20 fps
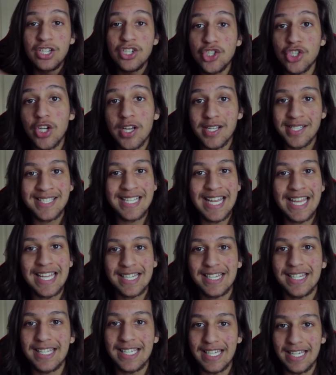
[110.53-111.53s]
just a
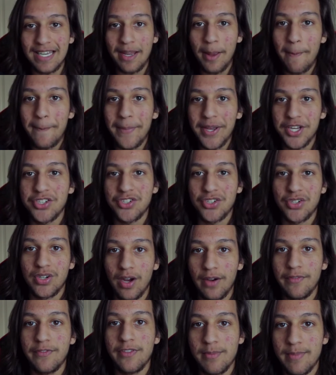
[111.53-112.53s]
clean picture
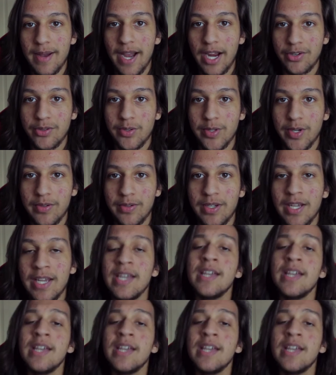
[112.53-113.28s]
of the background.